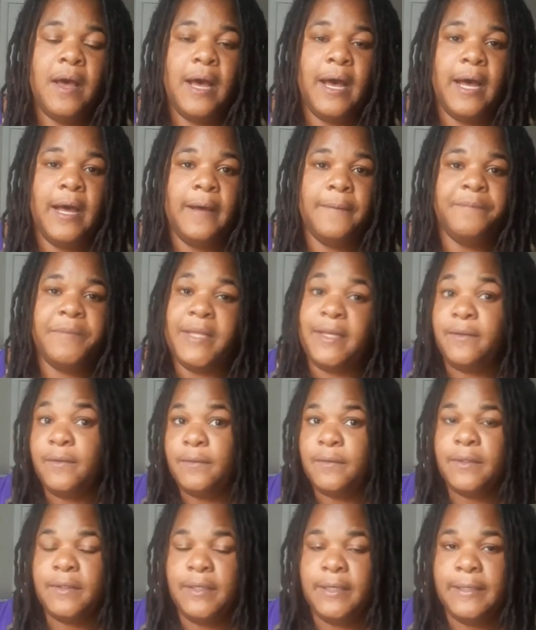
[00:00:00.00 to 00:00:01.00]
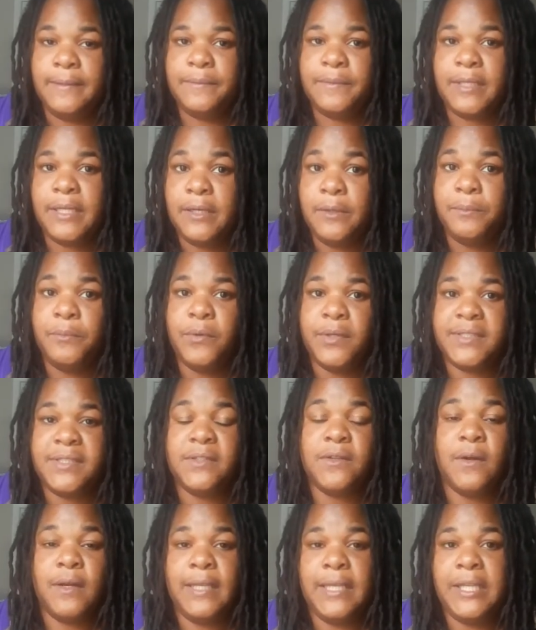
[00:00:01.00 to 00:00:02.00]
that
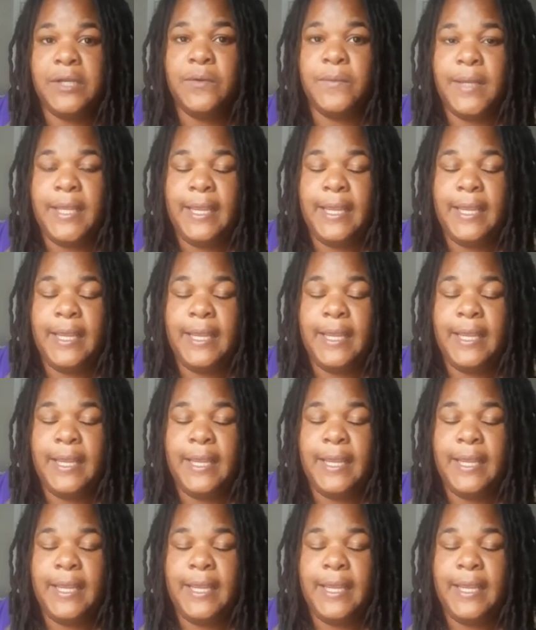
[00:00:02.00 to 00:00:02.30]
abortions are legal